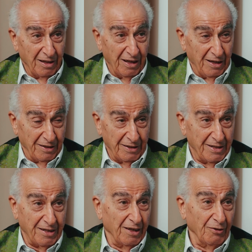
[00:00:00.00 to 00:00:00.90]
and
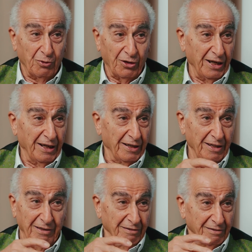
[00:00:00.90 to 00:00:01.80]
instead of working
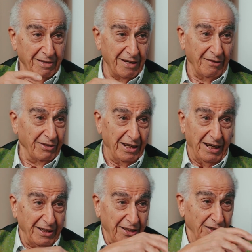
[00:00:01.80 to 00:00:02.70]
in a
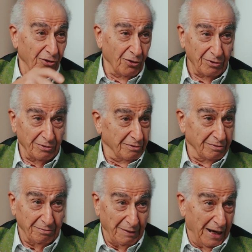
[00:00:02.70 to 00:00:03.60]
70, 80 year old
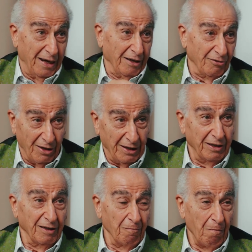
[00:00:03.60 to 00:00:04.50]
man, right?